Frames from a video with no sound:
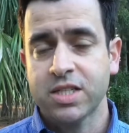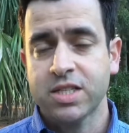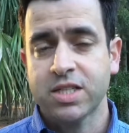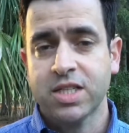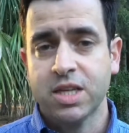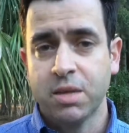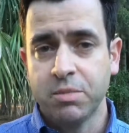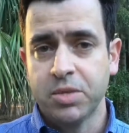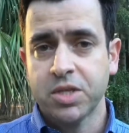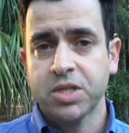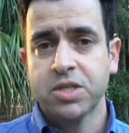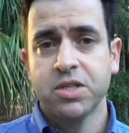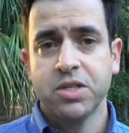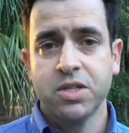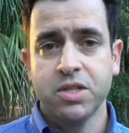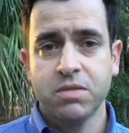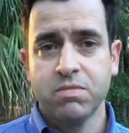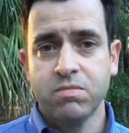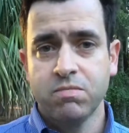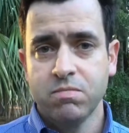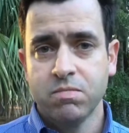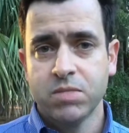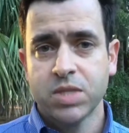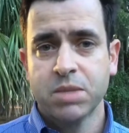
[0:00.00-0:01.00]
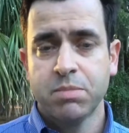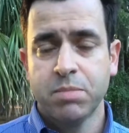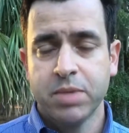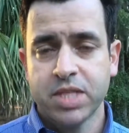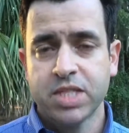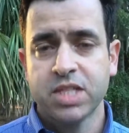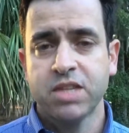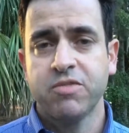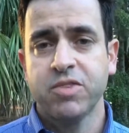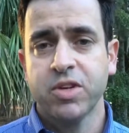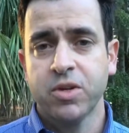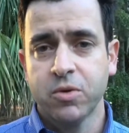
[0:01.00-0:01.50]
subject to
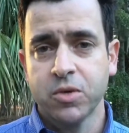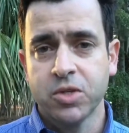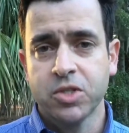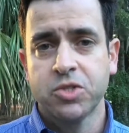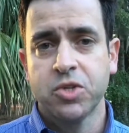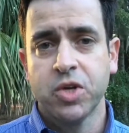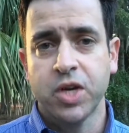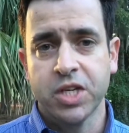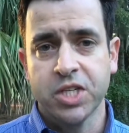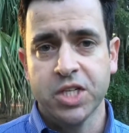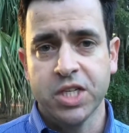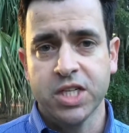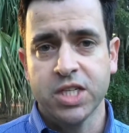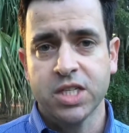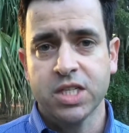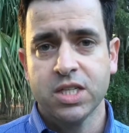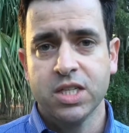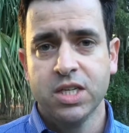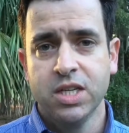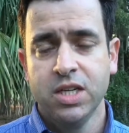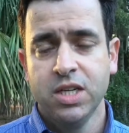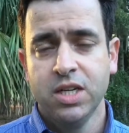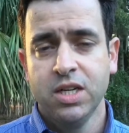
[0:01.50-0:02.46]
specific restrictions.